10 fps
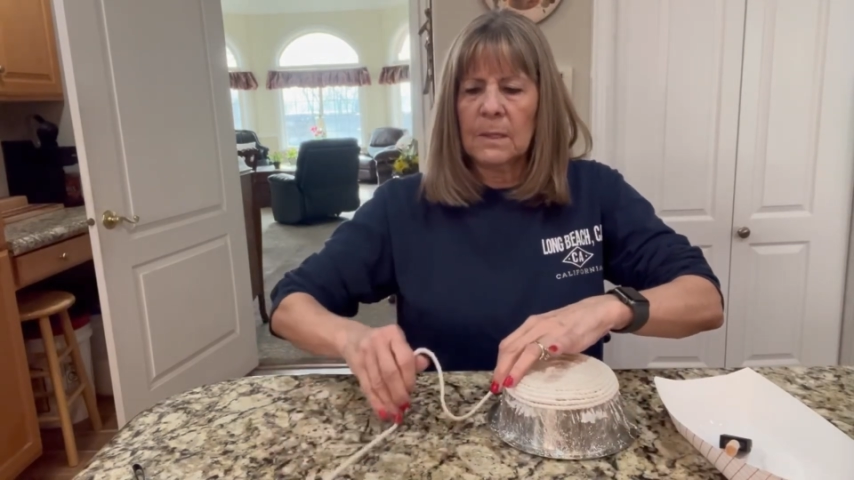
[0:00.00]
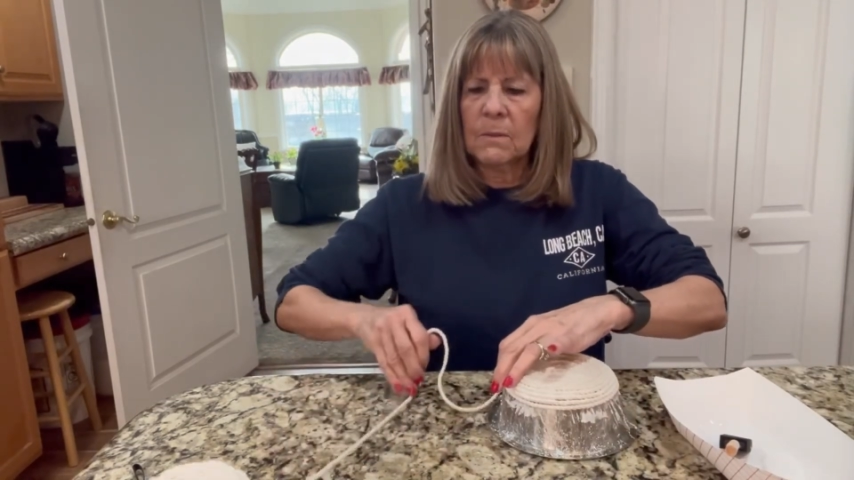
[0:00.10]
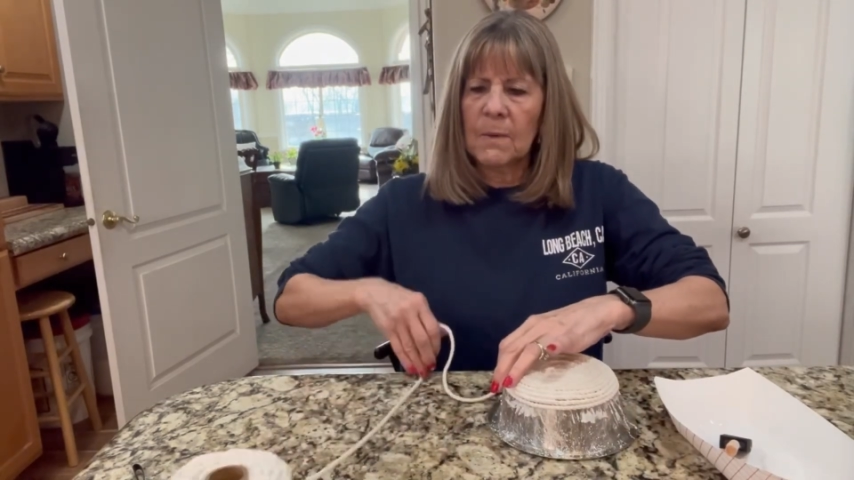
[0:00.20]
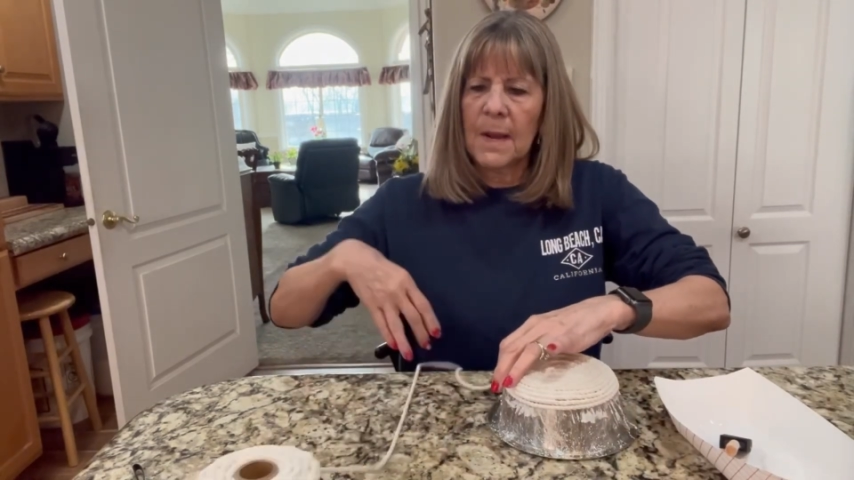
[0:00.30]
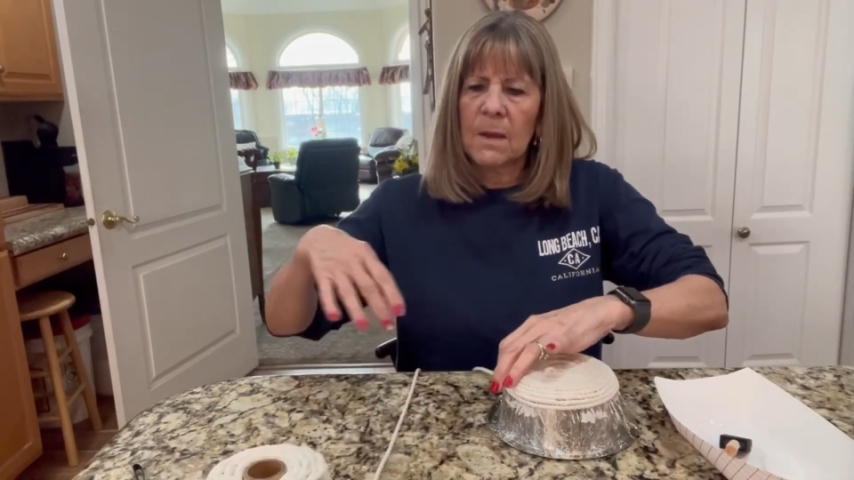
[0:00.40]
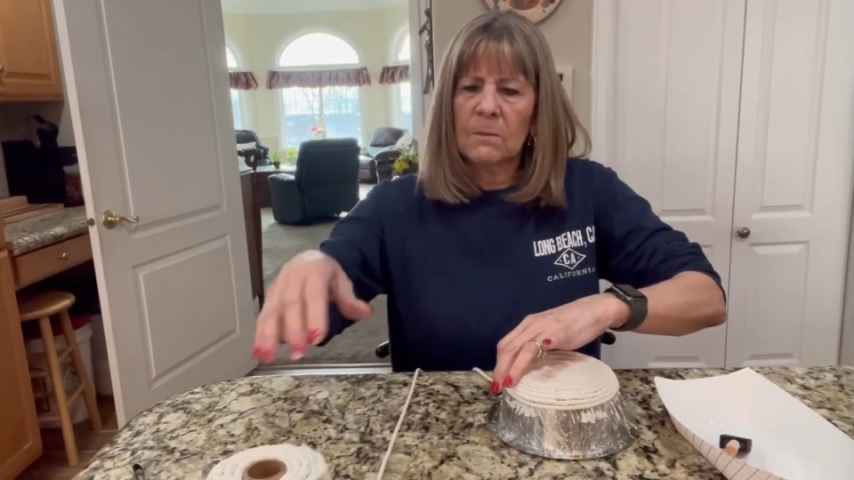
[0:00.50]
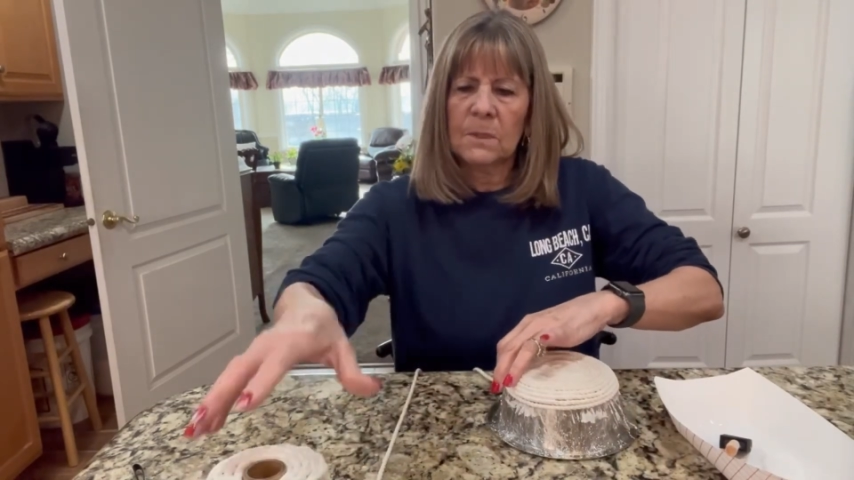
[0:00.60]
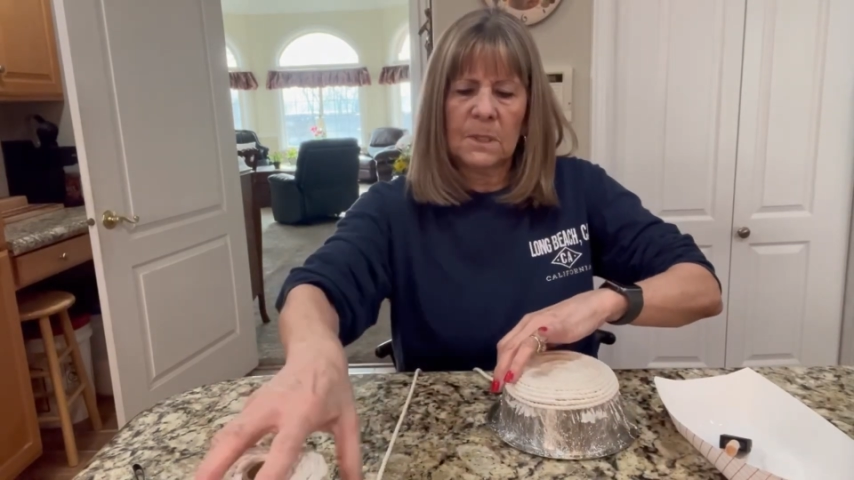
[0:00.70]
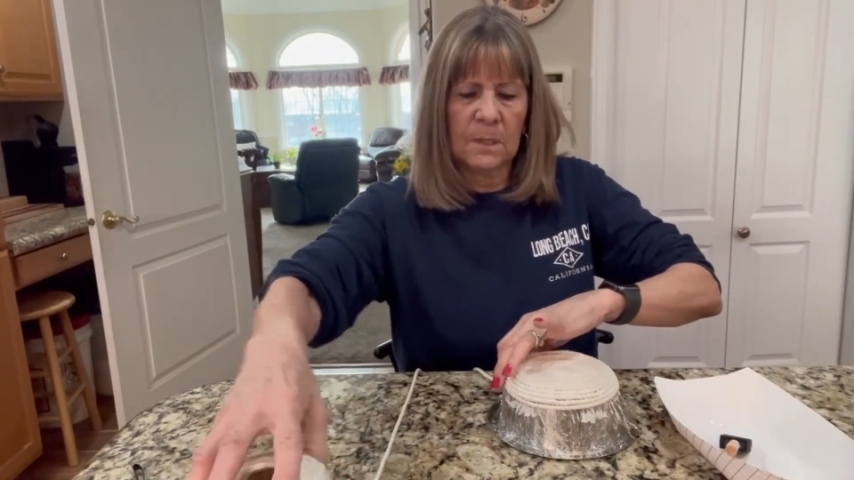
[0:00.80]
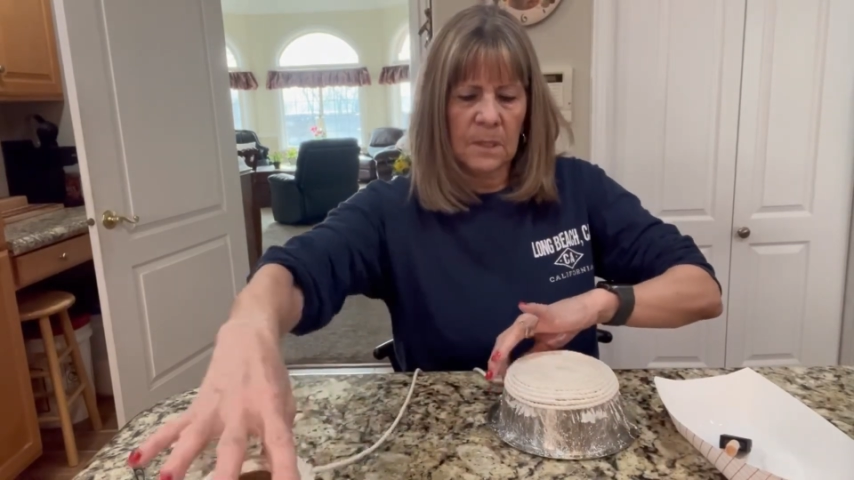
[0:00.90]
it around.